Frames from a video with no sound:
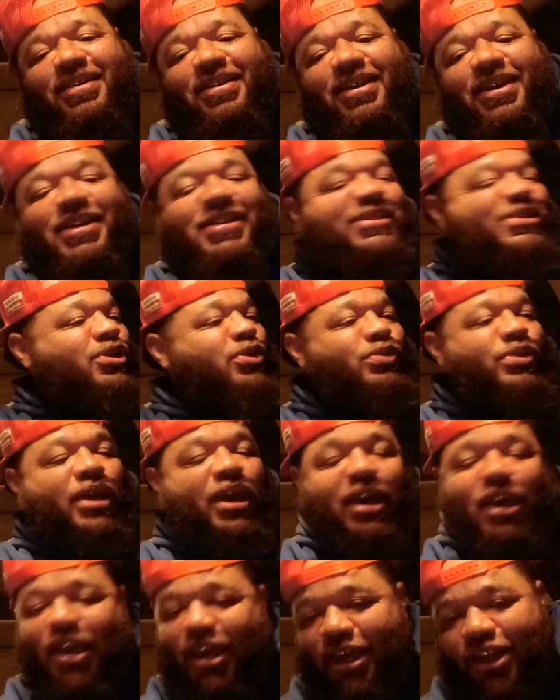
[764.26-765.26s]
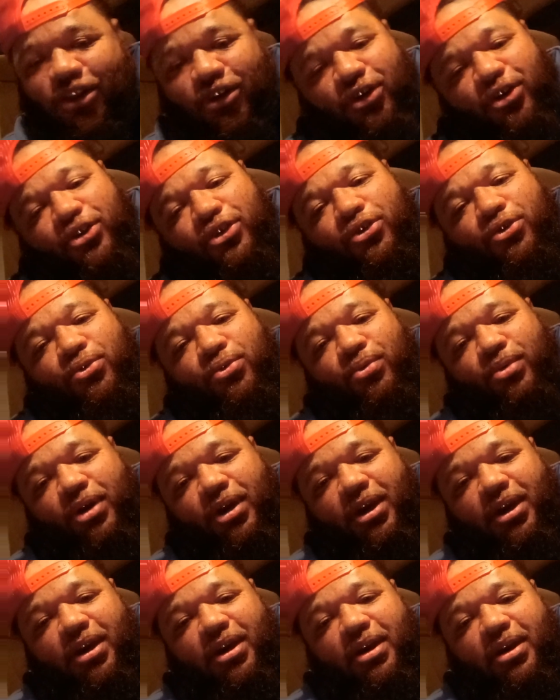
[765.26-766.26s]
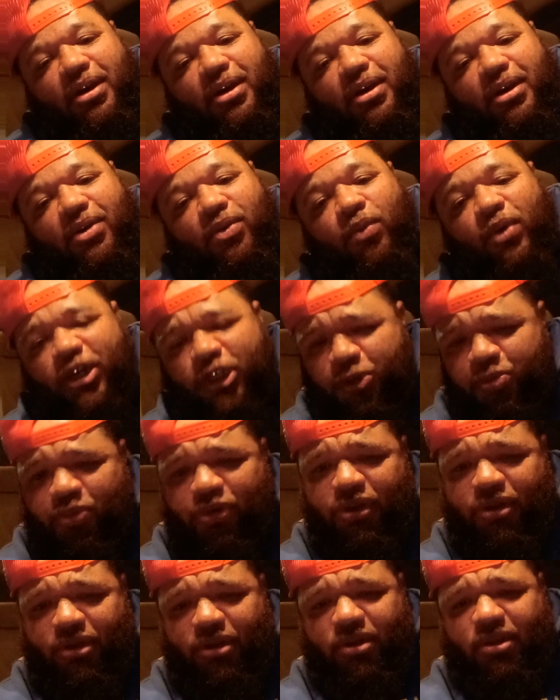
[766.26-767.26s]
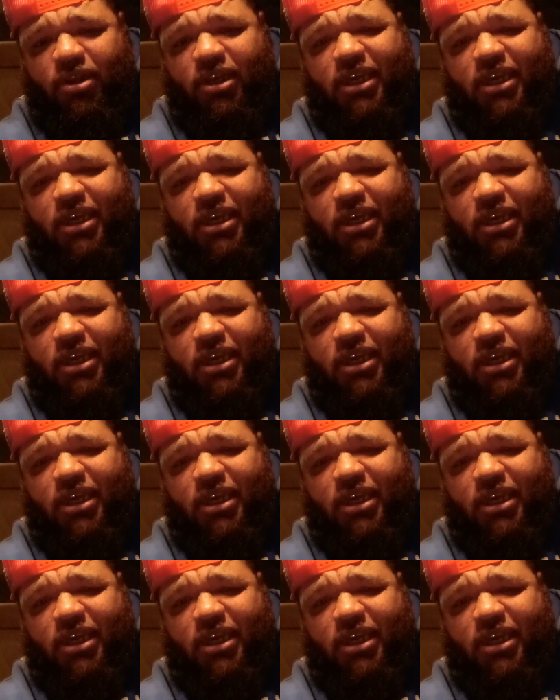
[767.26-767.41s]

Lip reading: as though they can't hear you whispering,